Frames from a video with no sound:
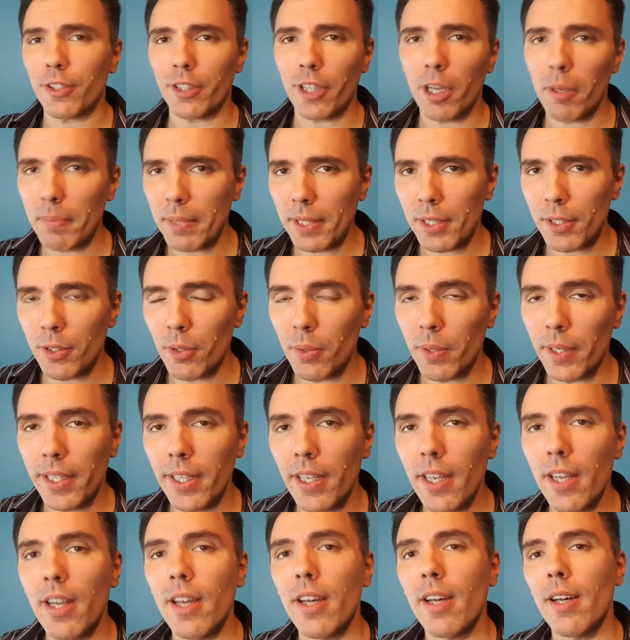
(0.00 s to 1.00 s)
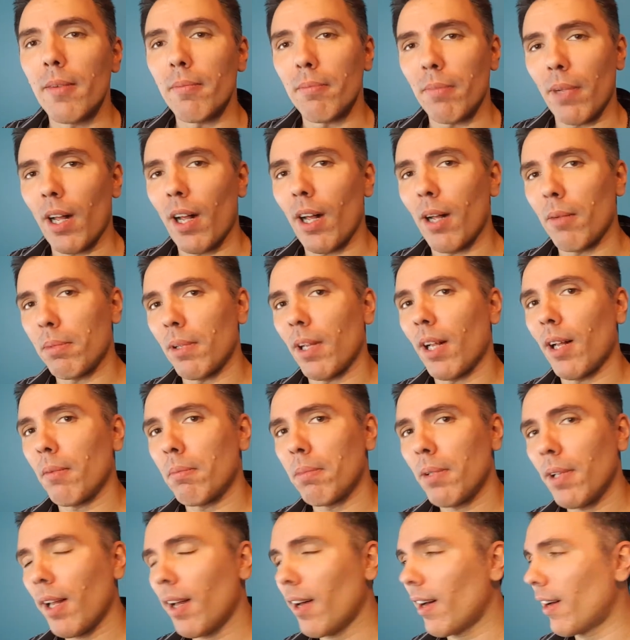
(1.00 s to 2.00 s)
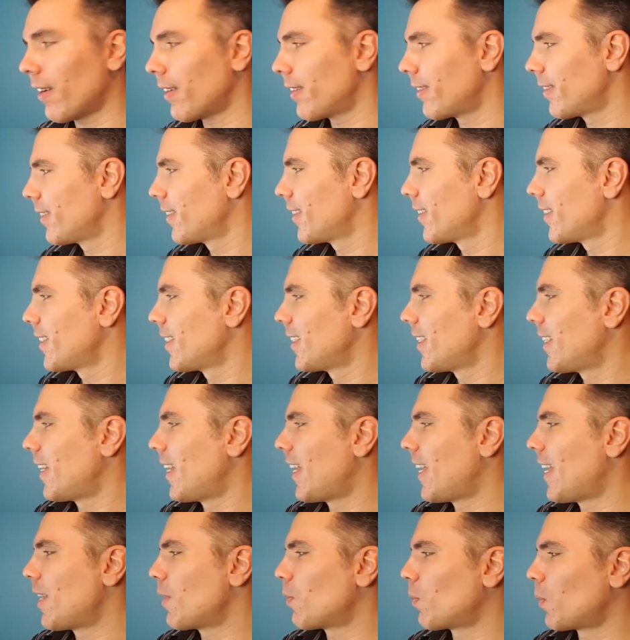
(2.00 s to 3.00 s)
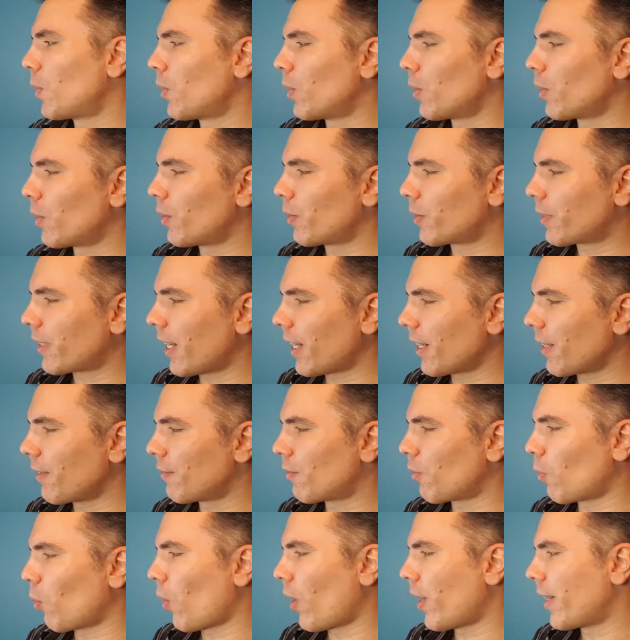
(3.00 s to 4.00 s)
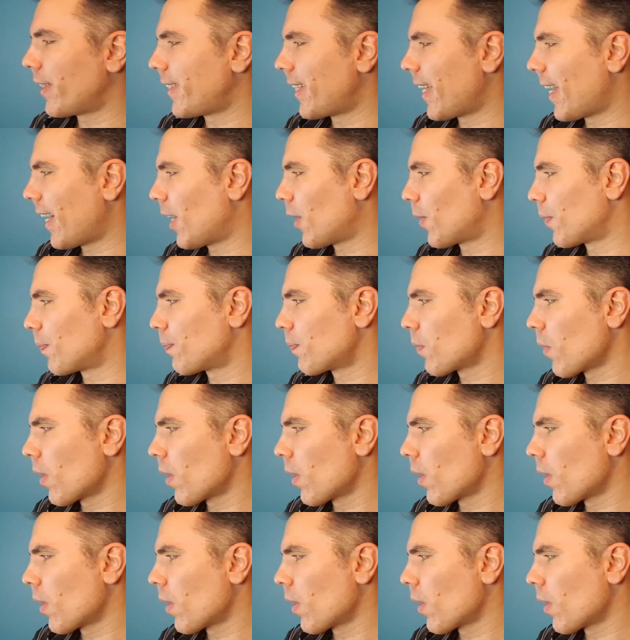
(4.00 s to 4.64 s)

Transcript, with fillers: your company's doing, blah, blah, blah, it will kind of wind down.